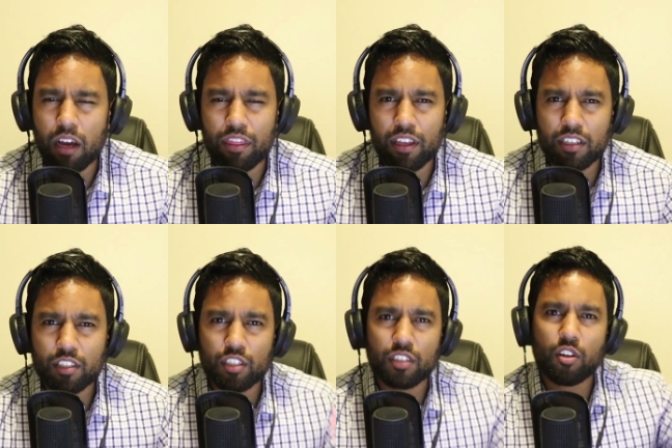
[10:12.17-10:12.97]
I think
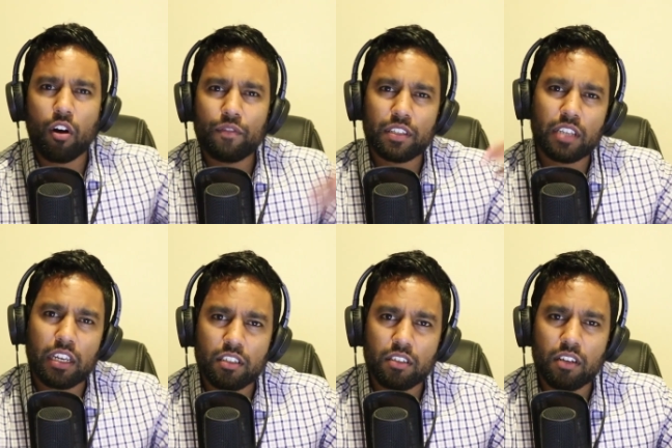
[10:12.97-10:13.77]
it's just
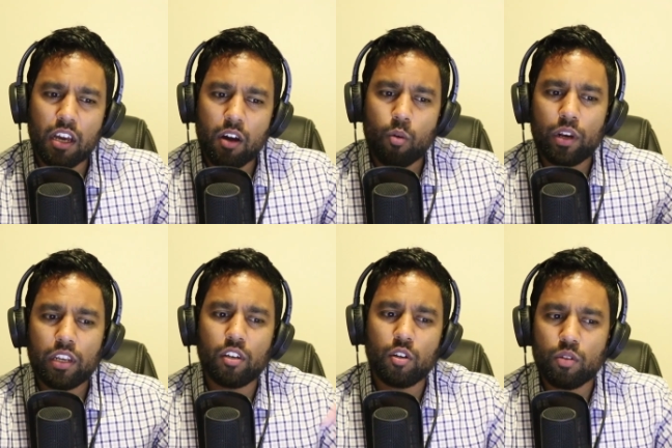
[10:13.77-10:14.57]
conversation when he
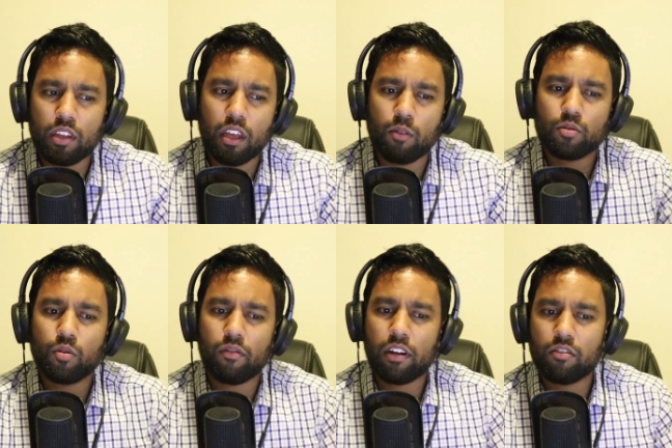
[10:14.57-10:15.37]
knew that they were
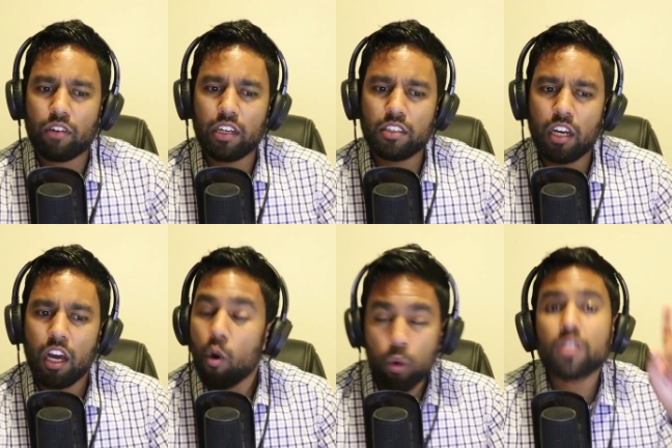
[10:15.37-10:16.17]
sort of underage,
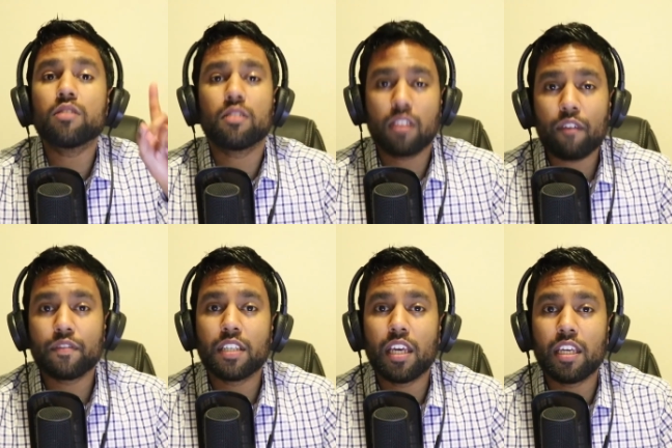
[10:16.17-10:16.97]
which is enough
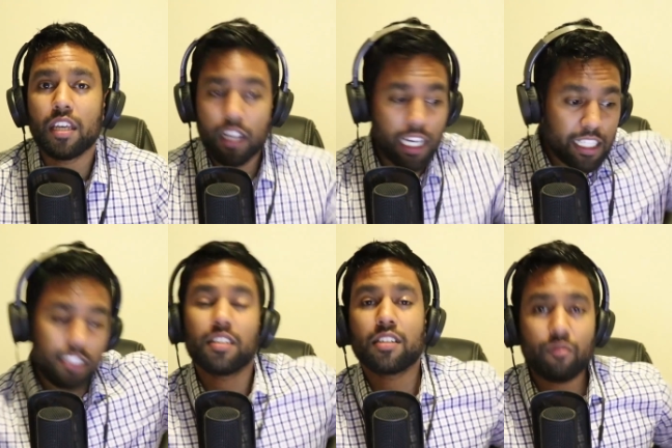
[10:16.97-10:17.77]
to get you
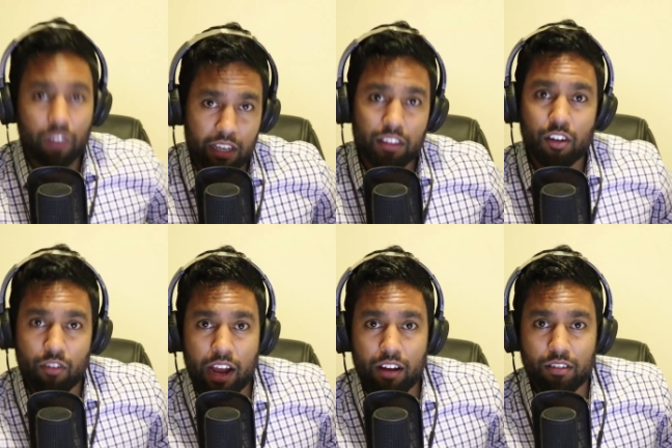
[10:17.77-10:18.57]
six feet in the
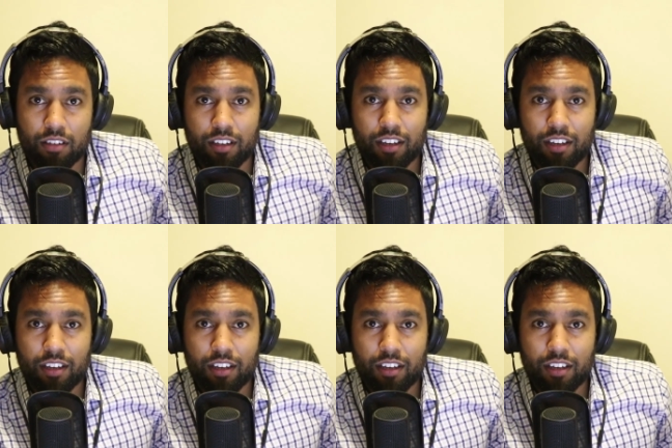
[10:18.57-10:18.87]
ground